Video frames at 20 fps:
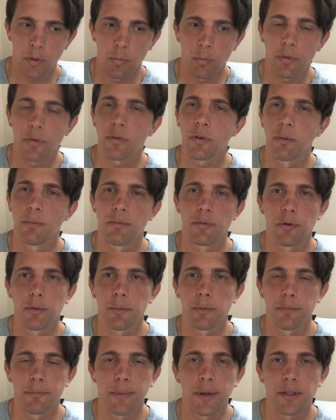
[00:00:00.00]
with some
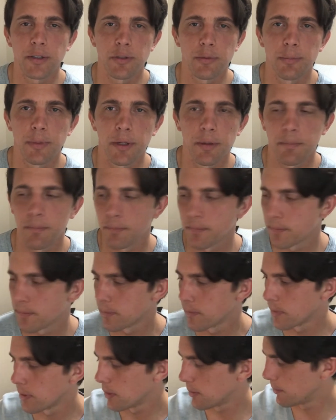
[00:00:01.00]
form of measurement.
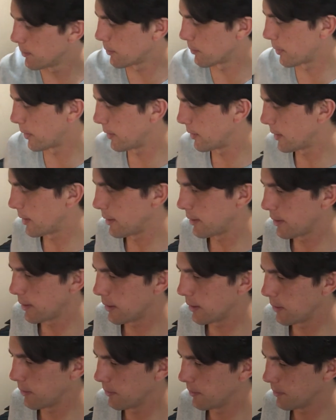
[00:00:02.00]
I'm gonna write that
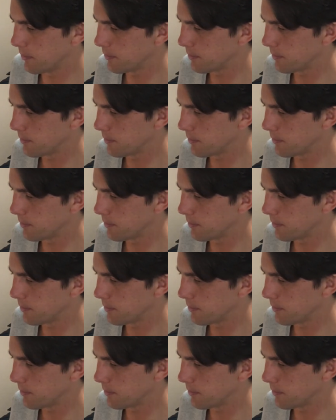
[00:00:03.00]
down.